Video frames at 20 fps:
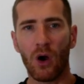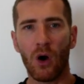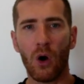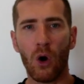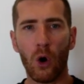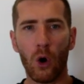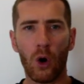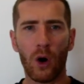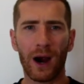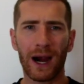
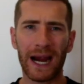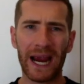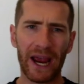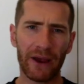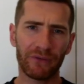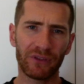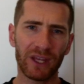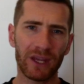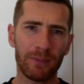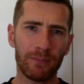or
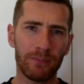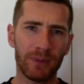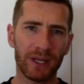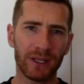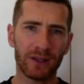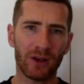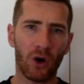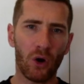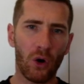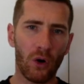have they
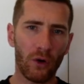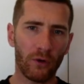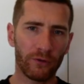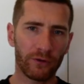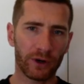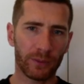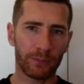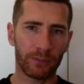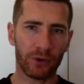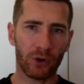been
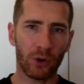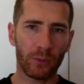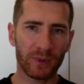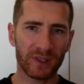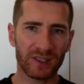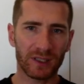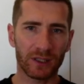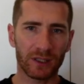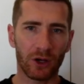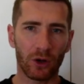
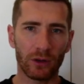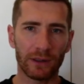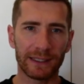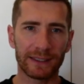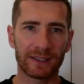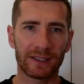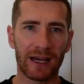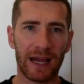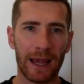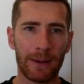over-promising all
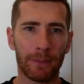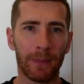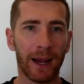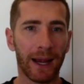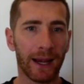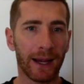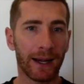the time